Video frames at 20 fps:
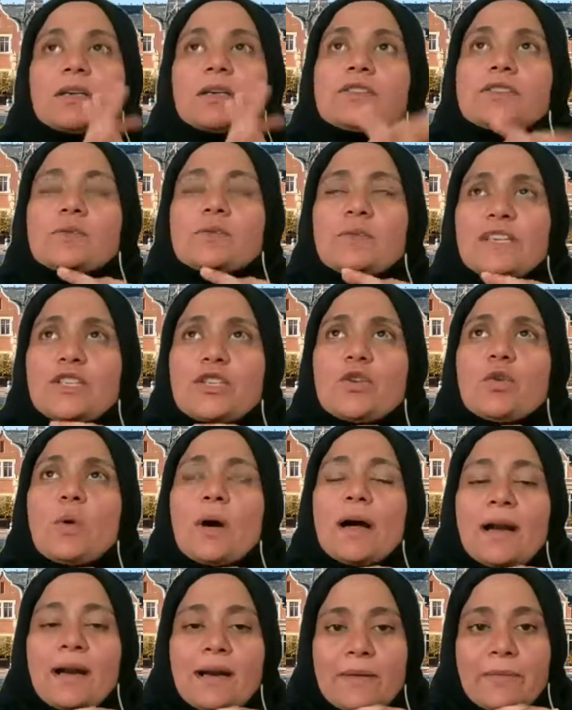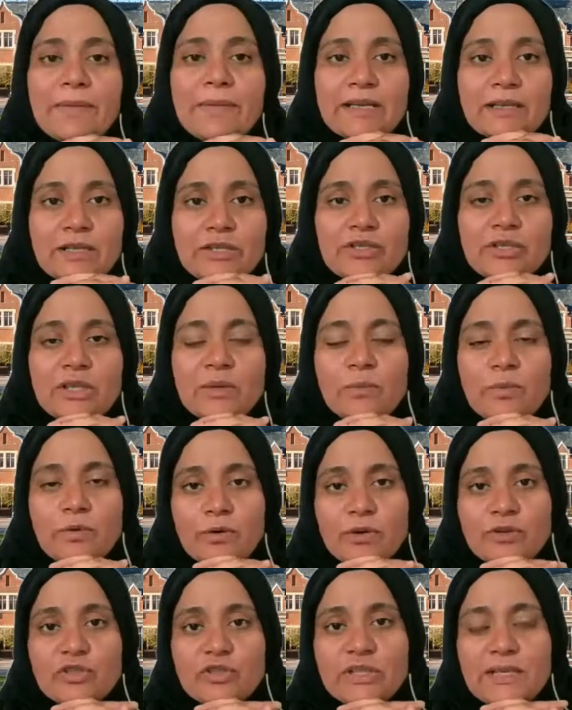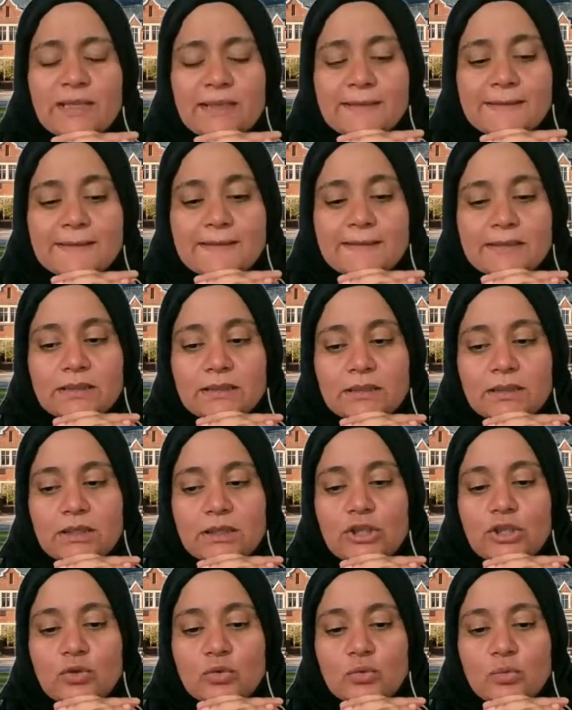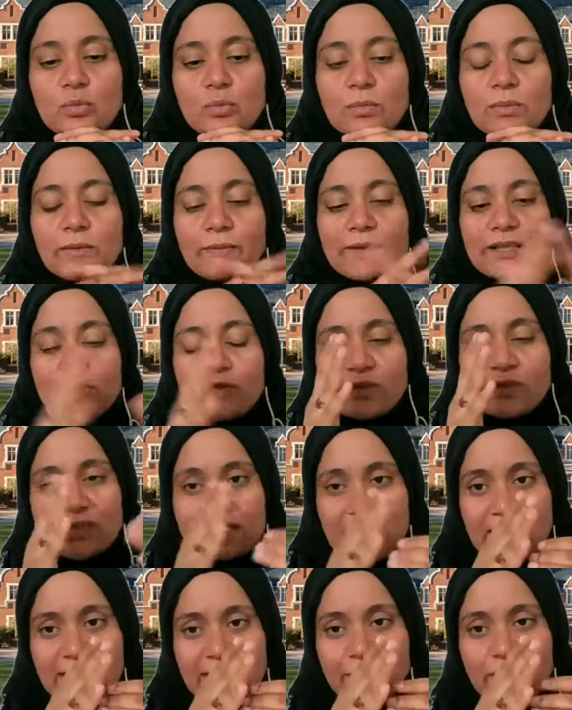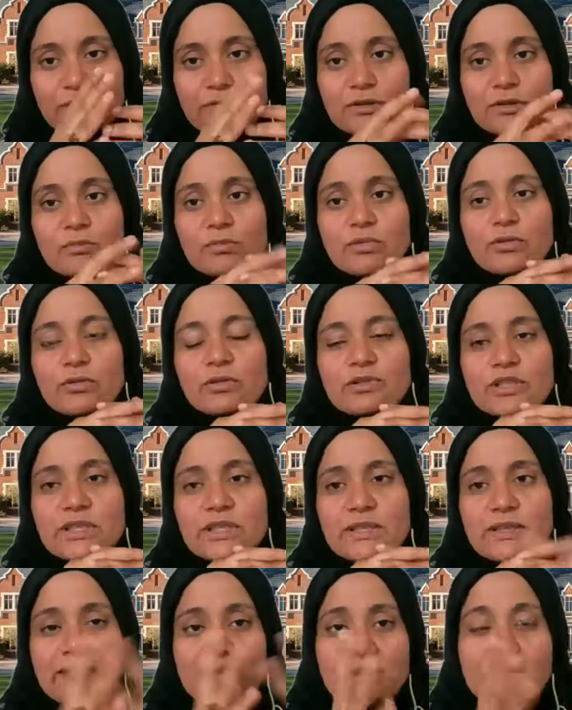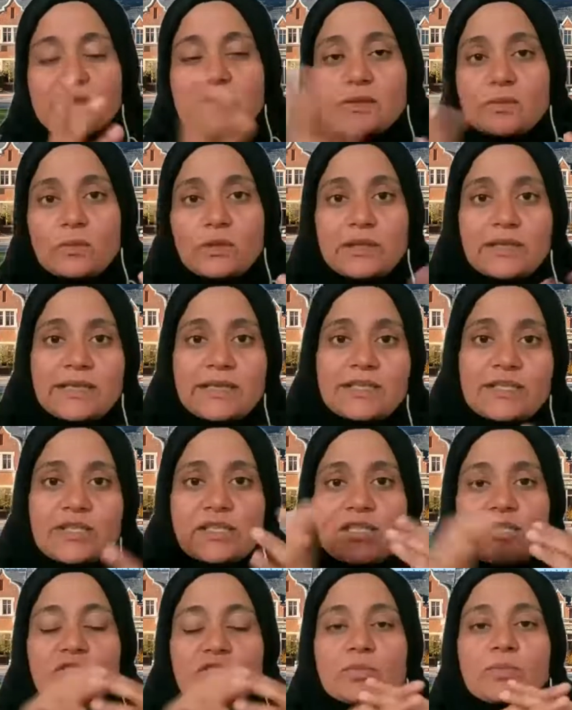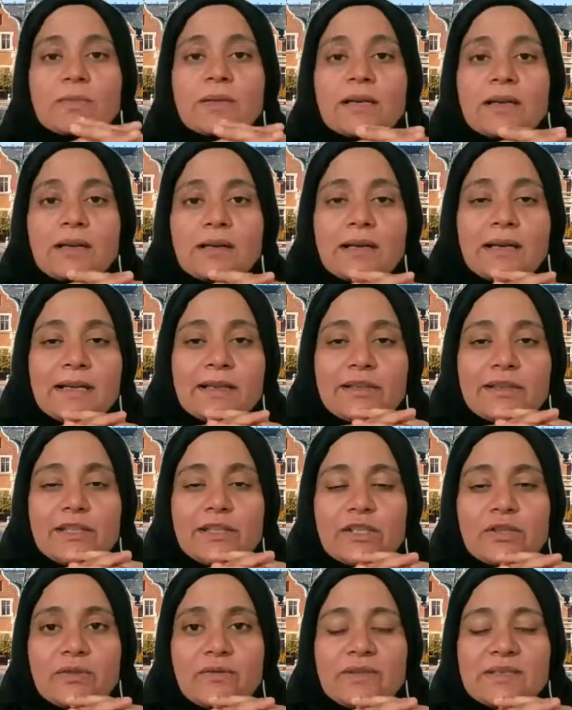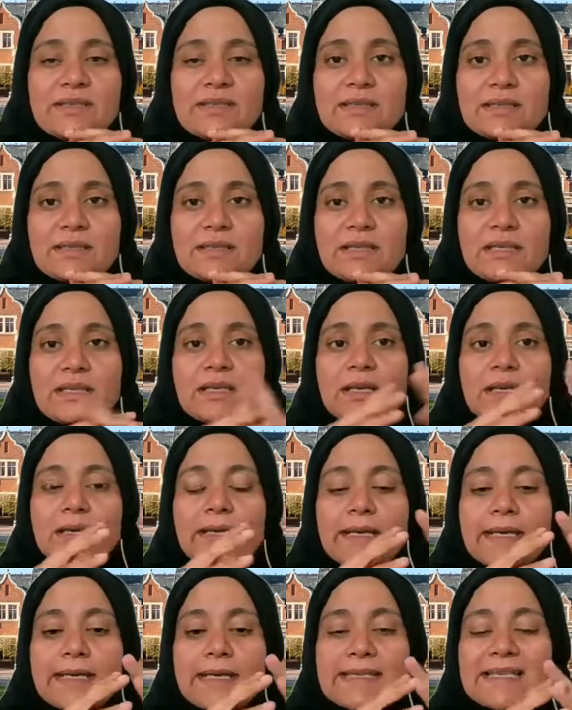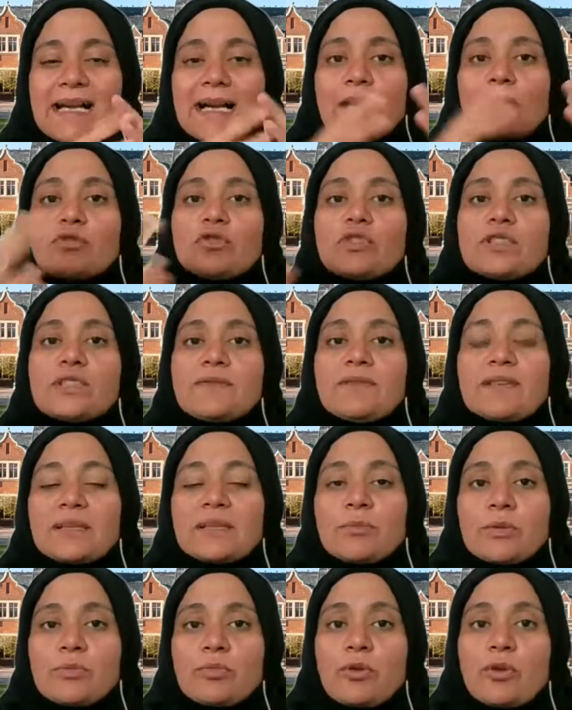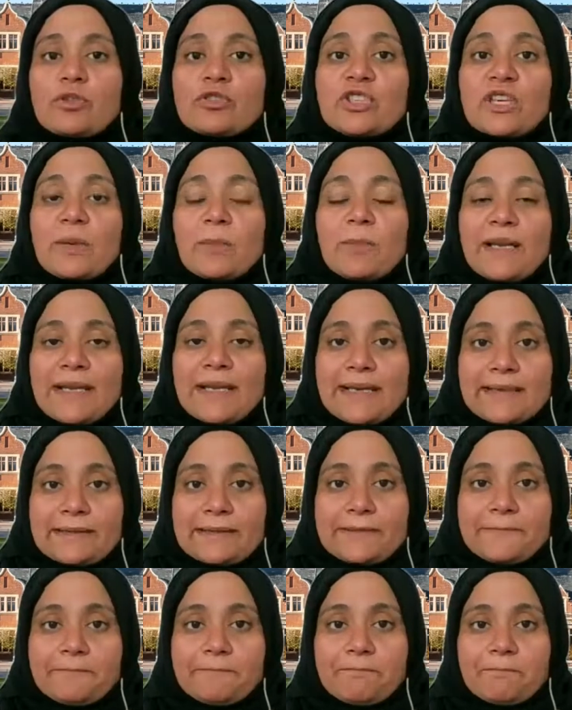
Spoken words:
So when you are managing projects, when you start off your project, and this is what I teach at the university, is how to develop a project plan.